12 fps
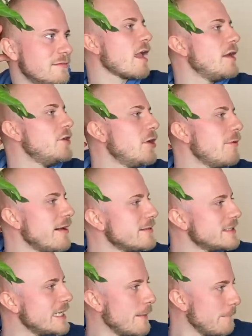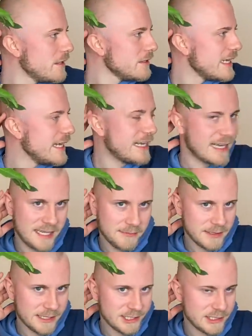Noel Timberlake, any
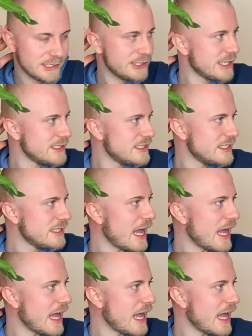relation to Justin,